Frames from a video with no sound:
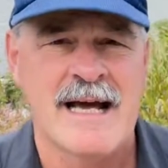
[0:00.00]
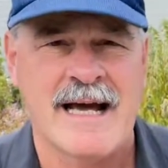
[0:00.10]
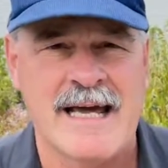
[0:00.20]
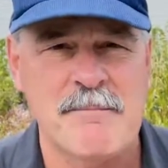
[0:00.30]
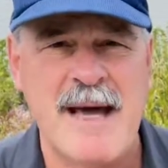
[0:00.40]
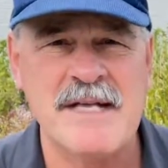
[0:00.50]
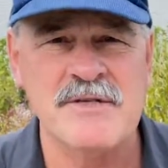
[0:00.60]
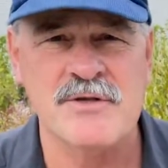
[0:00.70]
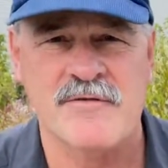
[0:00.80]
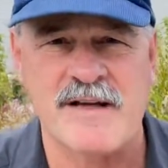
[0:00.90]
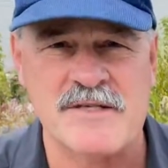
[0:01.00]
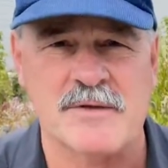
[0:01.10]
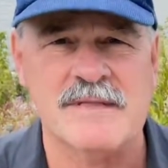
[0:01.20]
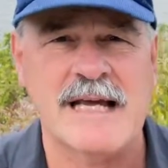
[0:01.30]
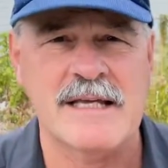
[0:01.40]
a passenger
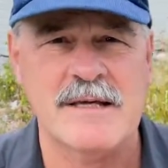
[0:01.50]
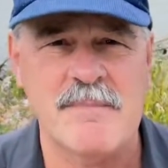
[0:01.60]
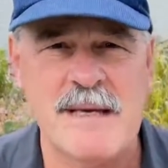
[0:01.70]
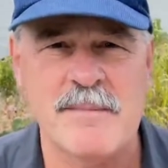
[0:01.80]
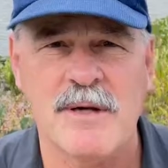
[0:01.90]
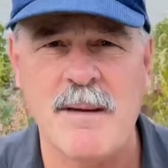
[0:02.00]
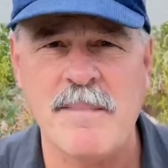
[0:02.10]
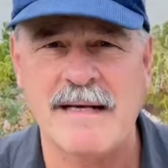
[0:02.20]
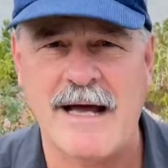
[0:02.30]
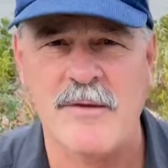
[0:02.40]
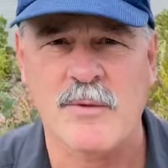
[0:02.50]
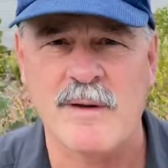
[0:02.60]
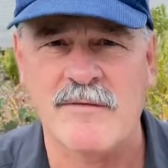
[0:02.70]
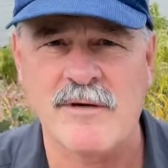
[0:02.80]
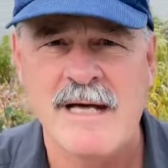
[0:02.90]
vessel taking people up and down the
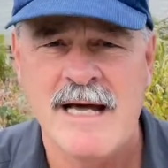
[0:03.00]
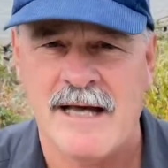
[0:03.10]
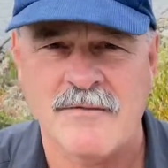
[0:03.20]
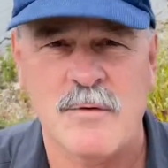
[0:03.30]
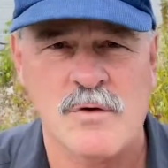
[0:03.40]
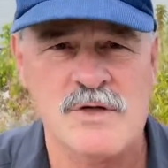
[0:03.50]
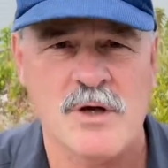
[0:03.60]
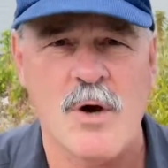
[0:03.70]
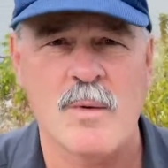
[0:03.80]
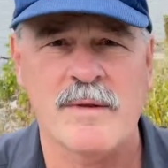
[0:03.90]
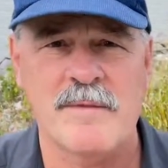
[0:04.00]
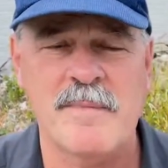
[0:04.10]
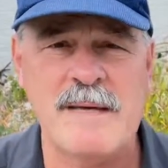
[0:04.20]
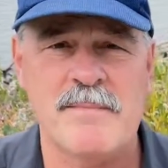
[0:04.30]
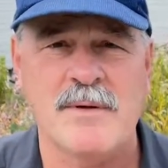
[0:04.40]
river, and of course along with the
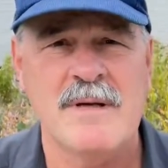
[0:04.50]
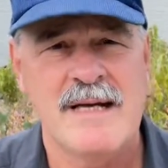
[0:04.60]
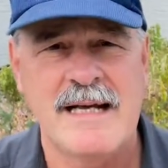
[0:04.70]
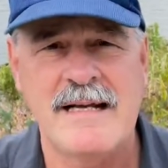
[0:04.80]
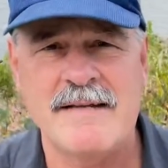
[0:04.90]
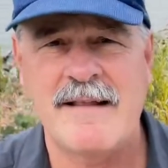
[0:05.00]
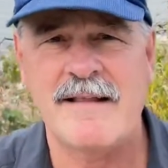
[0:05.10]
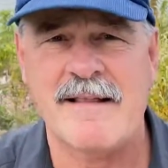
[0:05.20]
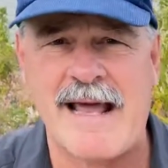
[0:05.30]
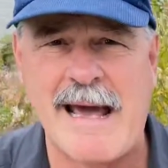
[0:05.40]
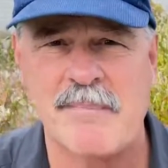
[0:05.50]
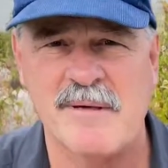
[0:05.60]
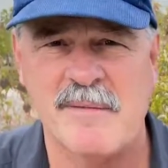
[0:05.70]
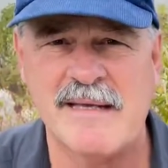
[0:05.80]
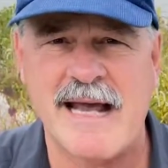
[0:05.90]
people, anything that they happen
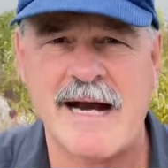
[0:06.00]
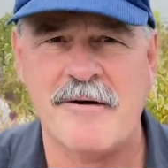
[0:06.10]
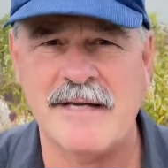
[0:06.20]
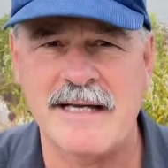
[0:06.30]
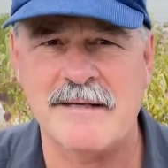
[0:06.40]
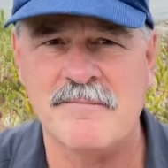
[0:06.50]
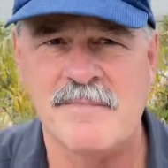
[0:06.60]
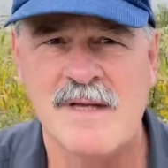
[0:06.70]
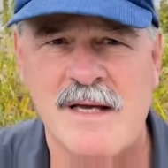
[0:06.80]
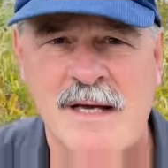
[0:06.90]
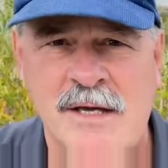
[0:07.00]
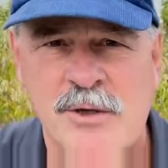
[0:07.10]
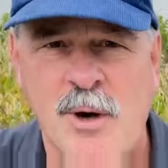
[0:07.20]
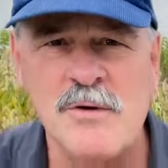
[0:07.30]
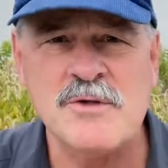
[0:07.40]
to be carrying.
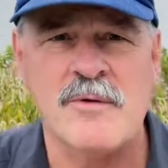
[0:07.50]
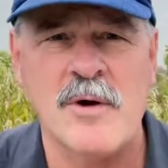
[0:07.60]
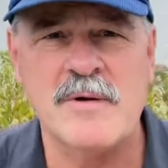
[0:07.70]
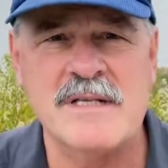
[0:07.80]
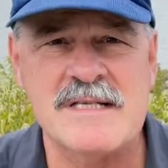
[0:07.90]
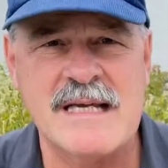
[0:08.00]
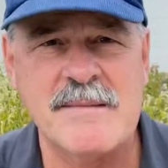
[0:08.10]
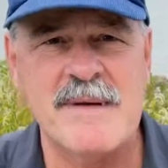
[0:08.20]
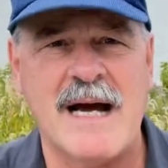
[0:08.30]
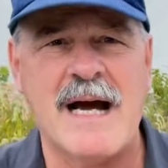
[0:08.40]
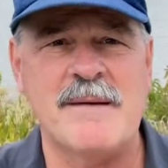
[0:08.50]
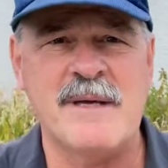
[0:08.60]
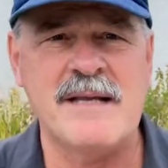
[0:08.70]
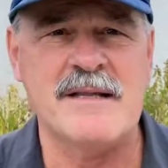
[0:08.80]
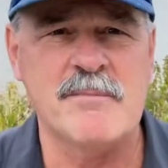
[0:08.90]
You also, though, can see behind
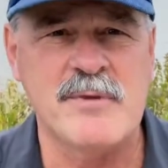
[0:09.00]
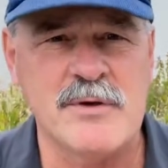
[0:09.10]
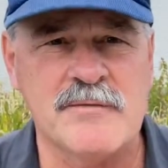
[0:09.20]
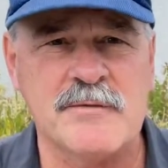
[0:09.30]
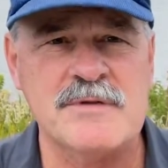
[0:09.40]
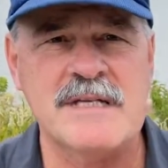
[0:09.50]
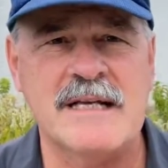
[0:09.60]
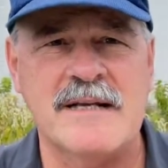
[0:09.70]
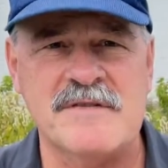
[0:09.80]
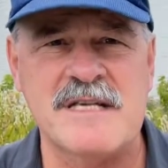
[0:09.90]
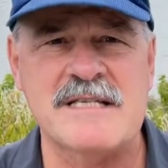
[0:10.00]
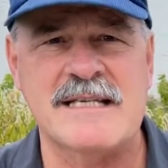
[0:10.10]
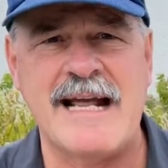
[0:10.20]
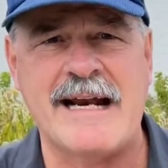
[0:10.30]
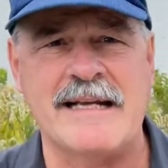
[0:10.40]
me the beautiful city of
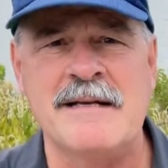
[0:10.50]
Cincinnati.